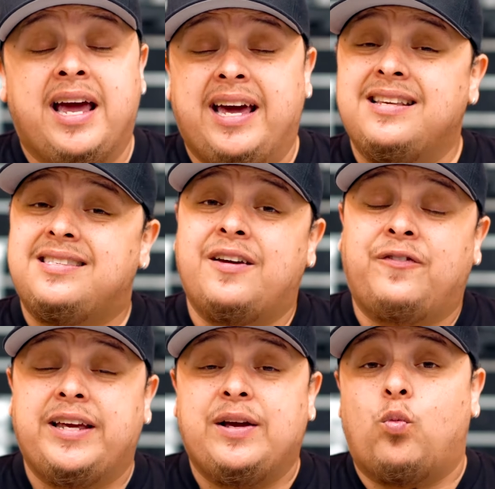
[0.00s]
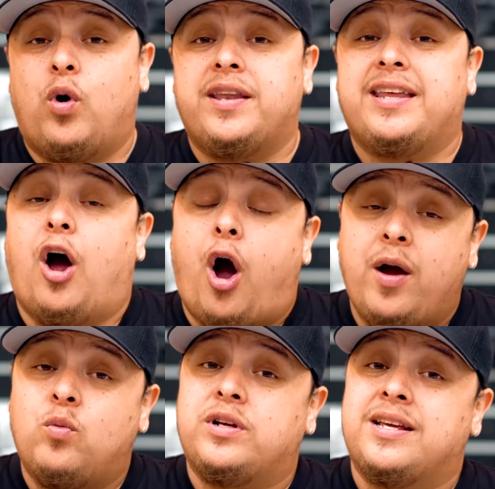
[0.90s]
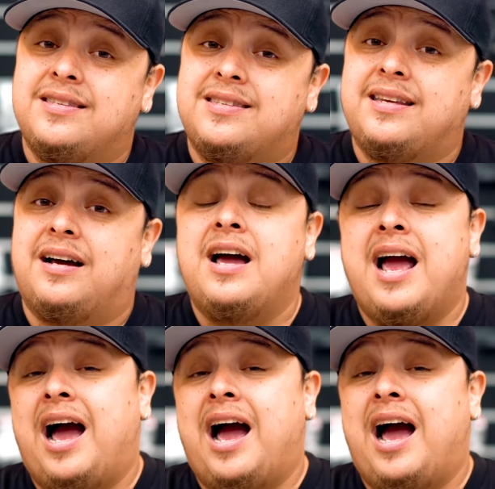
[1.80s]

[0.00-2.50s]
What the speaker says: It is definitely one that I would consider